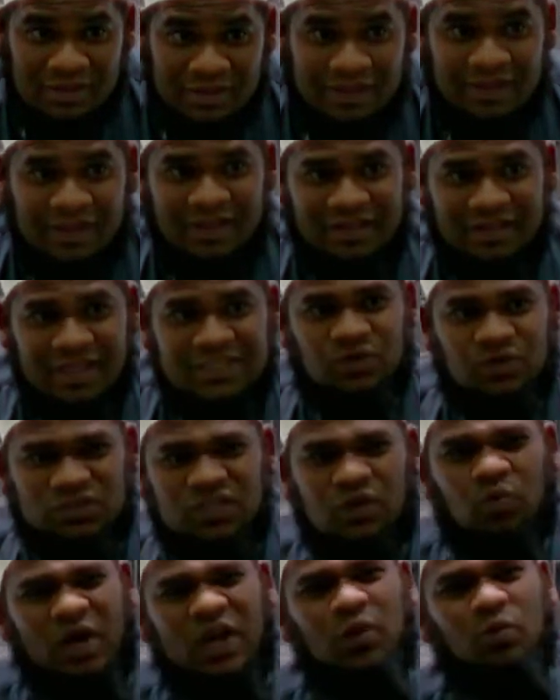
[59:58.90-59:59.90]
you with me?
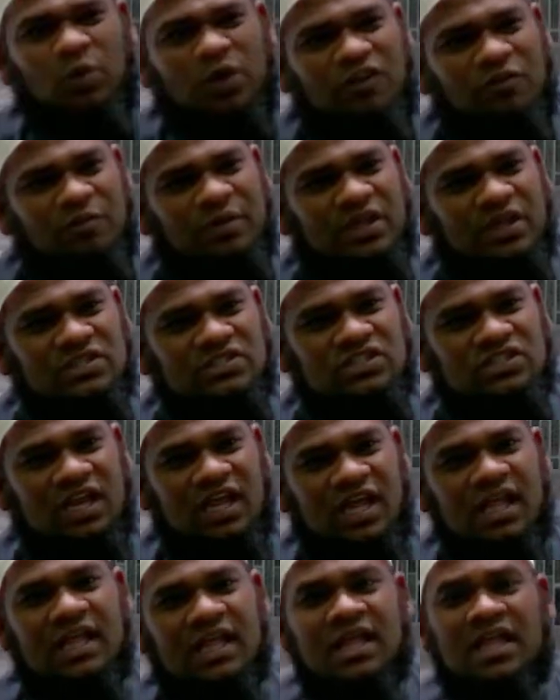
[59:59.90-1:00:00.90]
That's also one way of
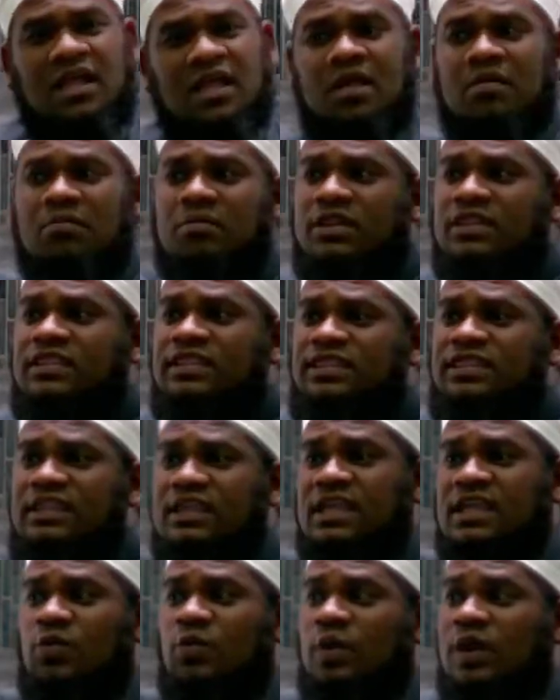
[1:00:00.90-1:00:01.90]
making salah. But
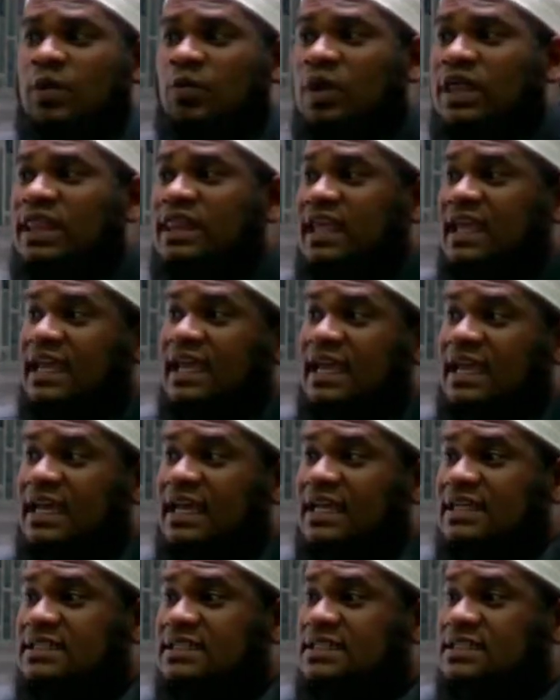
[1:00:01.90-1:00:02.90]
when
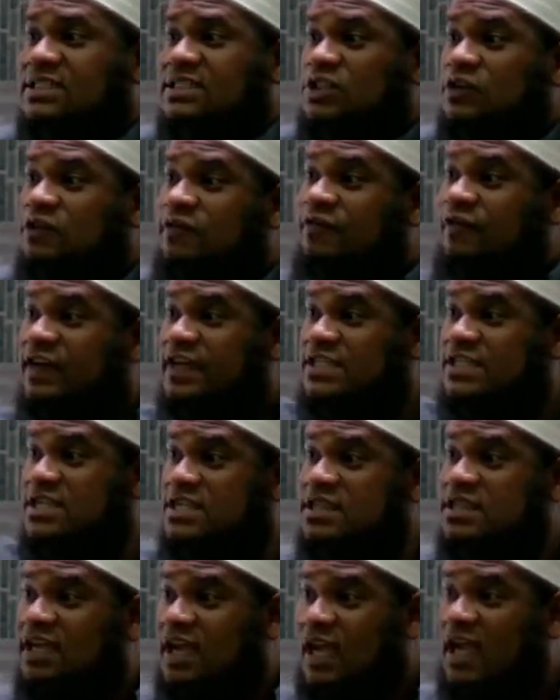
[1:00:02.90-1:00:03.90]
you're
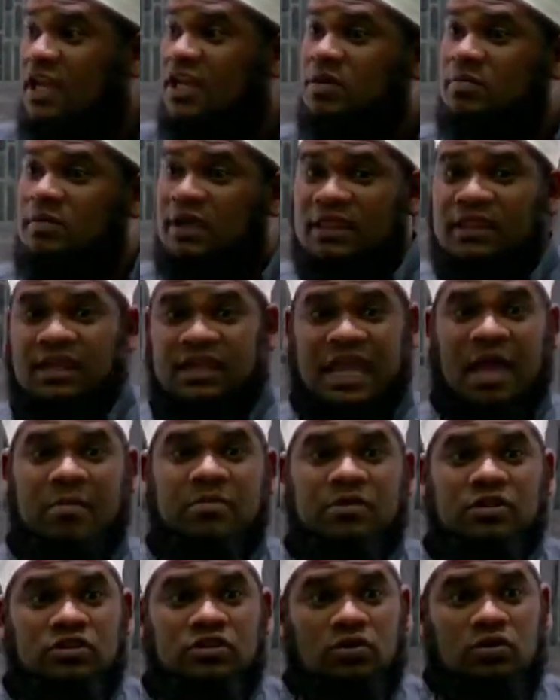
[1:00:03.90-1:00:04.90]
facing the enemy and
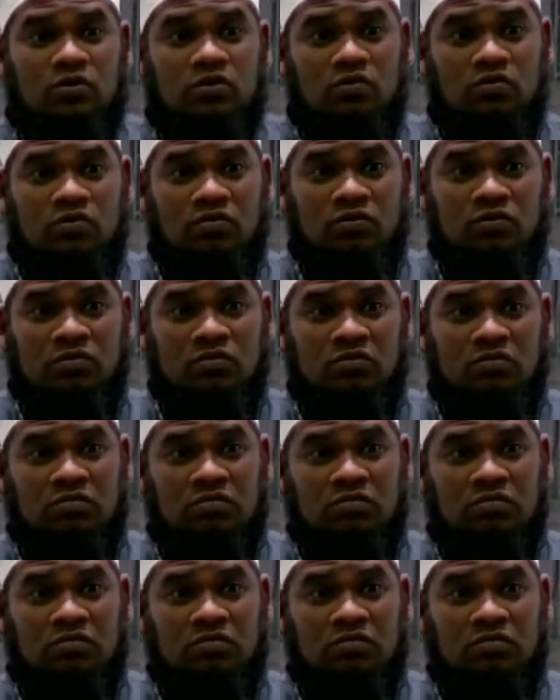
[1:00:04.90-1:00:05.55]
they're coming to you.